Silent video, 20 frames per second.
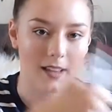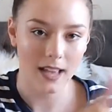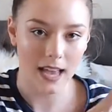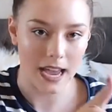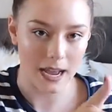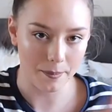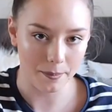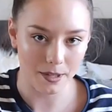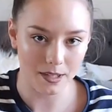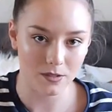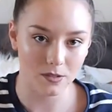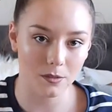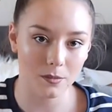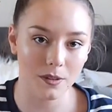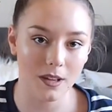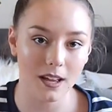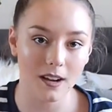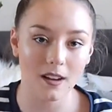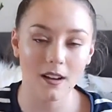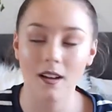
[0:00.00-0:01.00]
A plus lip
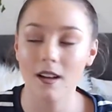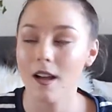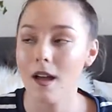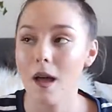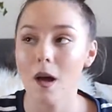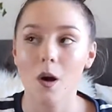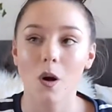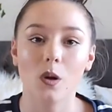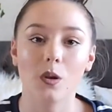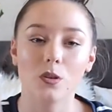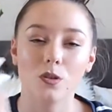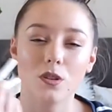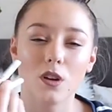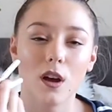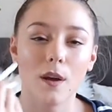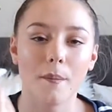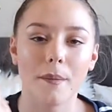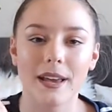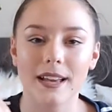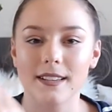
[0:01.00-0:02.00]
liner. Also,
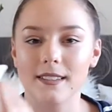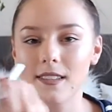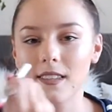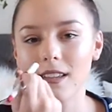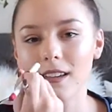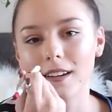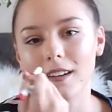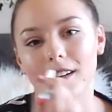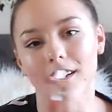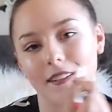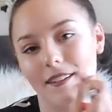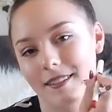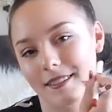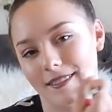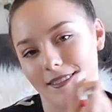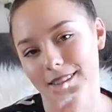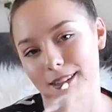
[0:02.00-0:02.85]
it makes the